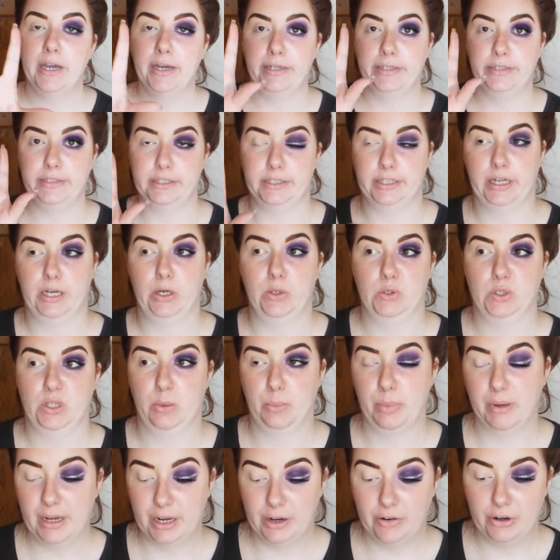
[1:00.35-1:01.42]
your girl's on a
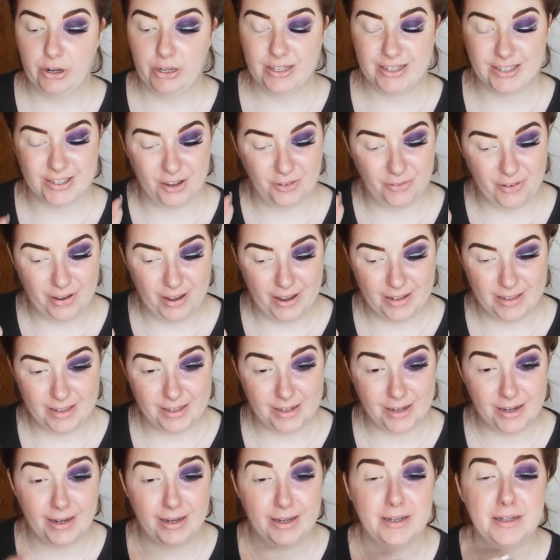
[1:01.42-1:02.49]
period, it's her first
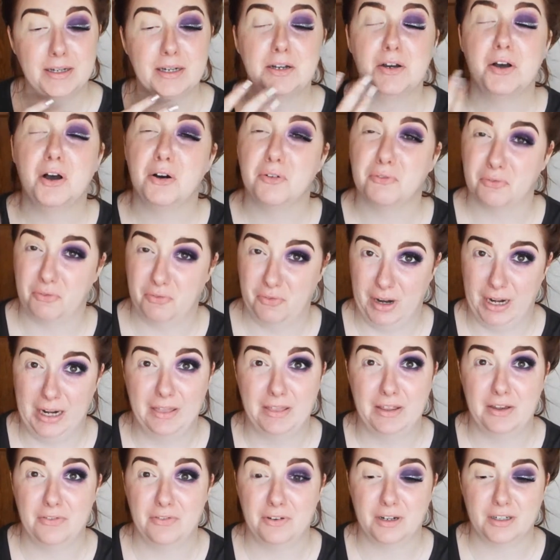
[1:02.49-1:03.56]
day, feeling the
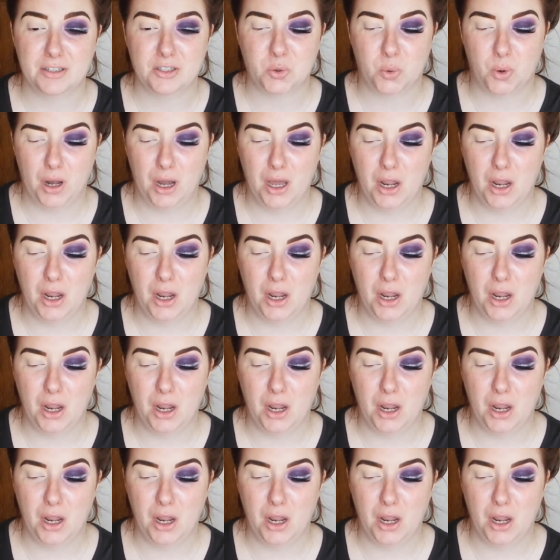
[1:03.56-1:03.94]
effects quite a